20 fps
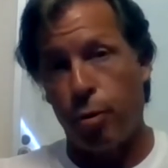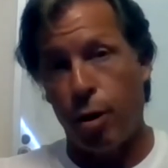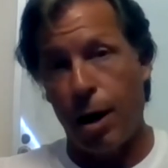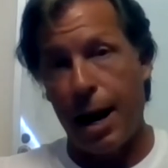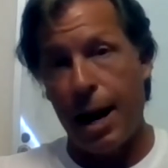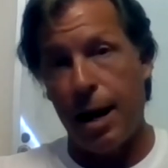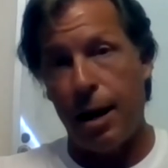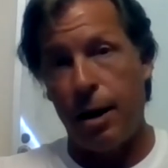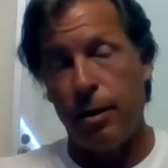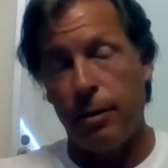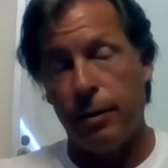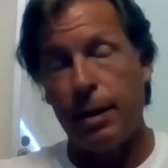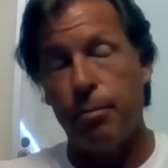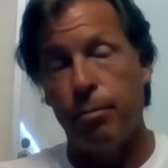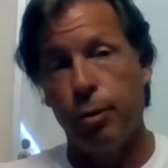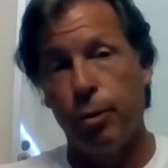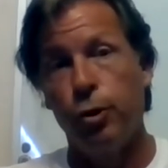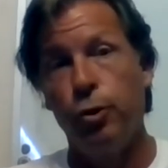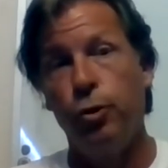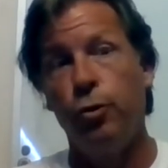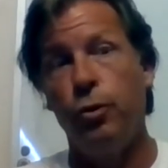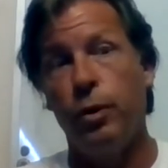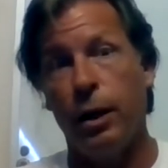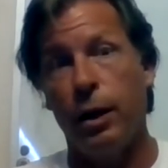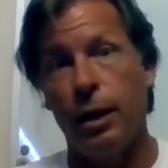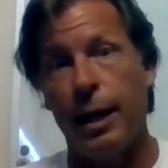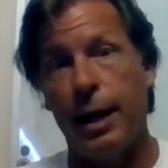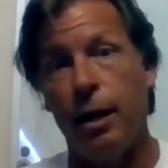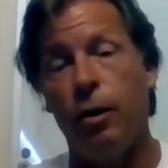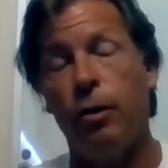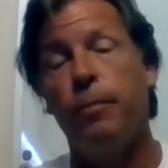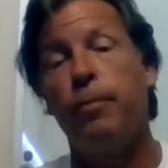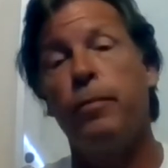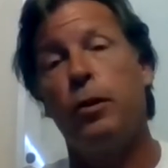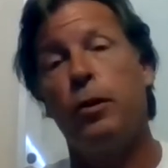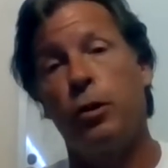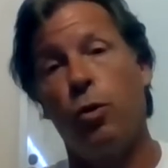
blue allele to